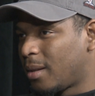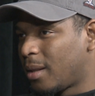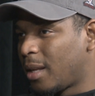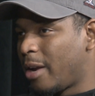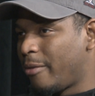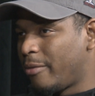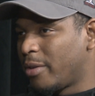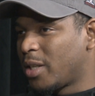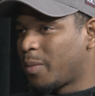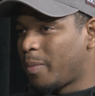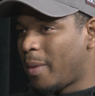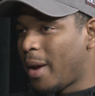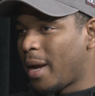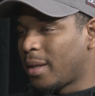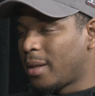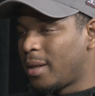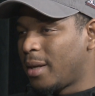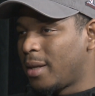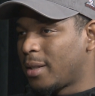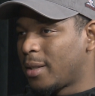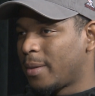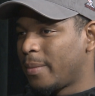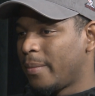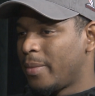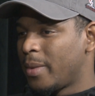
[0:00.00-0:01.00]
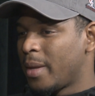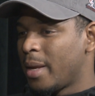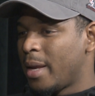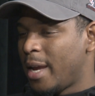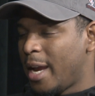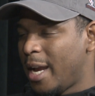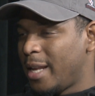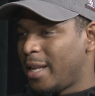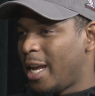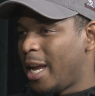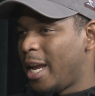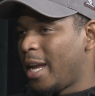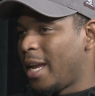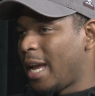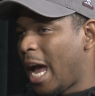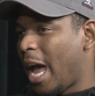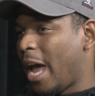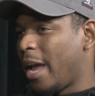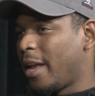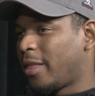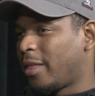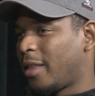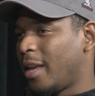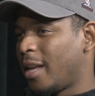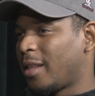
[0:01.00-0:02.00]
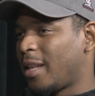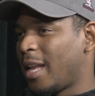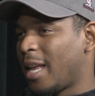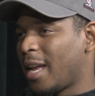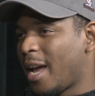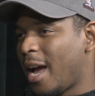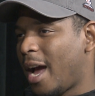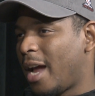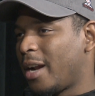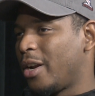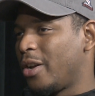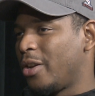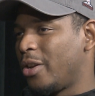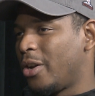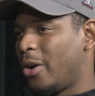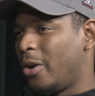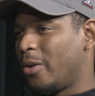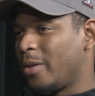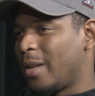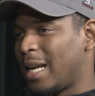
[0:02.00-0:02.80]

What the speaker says: They respect us. And I think they kind of know,